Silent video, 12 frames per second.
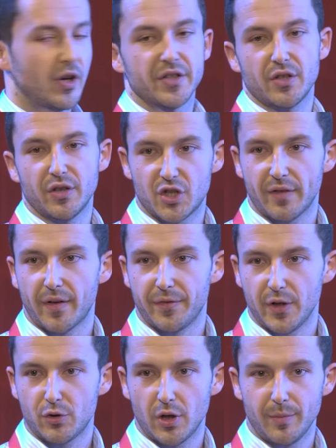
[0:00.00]
runs on the Java
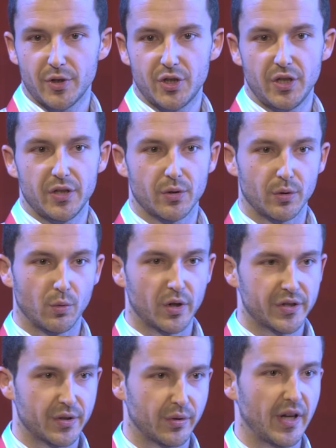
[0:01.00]
virtual machine, so it
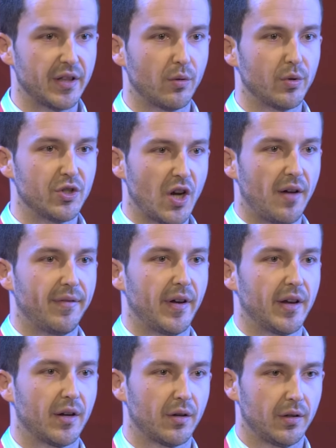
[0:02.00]
works together with
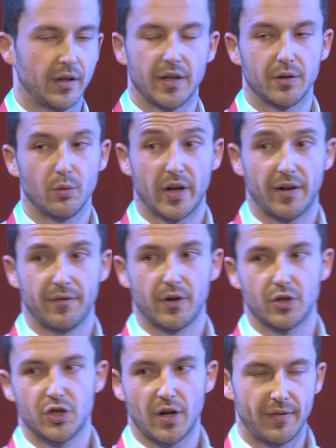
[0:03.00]
Java and
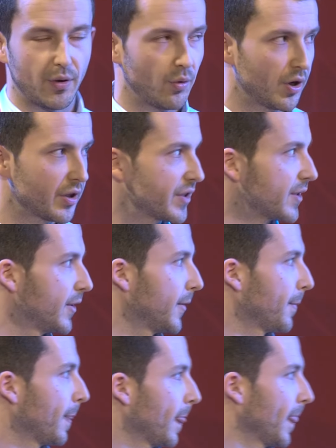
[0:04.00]
wherever Java works.
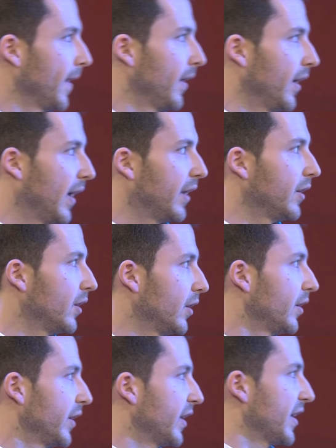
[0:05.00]
And
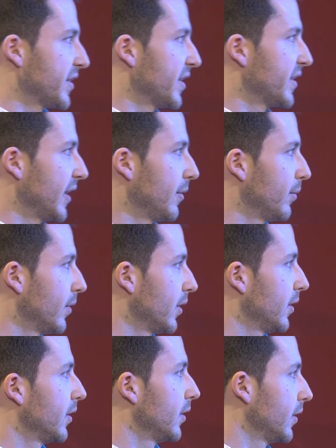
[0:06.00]
it has the same
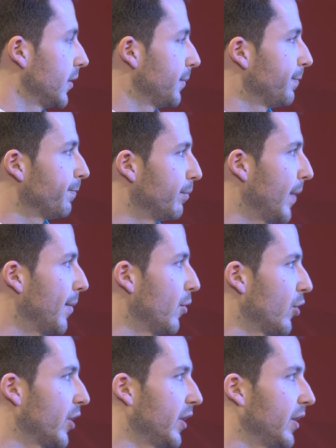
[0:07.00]

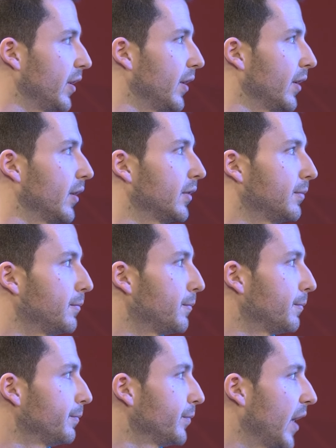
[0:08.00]
memory
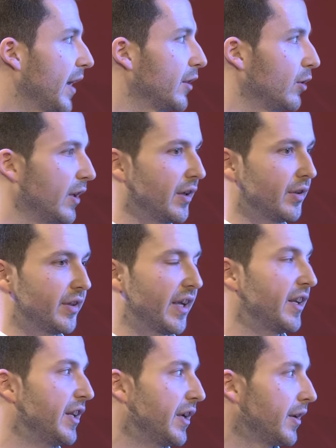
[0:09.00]
handling
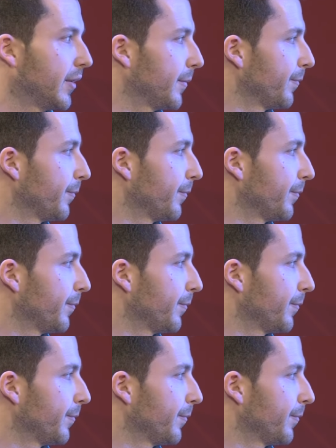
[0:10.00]
technique.